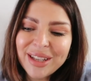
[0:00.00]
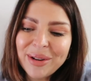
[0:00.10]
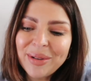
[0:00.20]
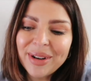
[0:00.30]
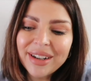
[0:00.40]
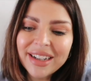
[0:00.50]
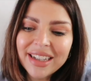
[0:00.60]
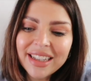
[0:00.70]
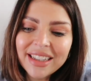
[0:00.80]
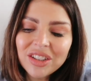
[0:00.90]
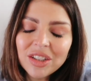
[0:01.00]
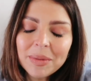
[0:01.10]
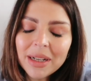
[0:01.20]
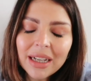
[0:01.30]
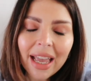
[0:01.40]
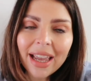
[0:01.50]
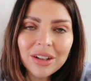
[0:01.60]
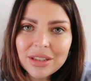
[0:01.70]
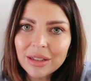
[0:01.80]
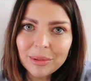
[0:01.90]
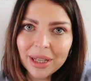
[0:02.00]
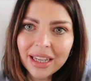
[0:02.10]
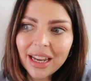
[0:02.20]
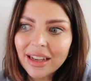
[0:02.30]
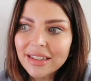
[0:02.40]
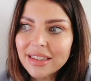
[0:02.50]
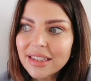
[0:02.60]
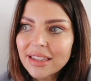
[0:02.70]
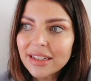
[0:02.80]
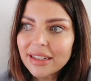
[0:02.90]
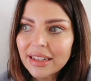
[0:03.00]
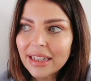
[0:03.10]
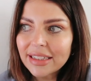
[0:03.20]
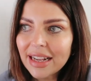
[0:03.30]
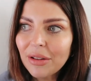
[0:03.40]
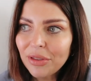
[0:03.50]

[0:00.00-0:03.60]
So it's just been a chaotic week, and it's now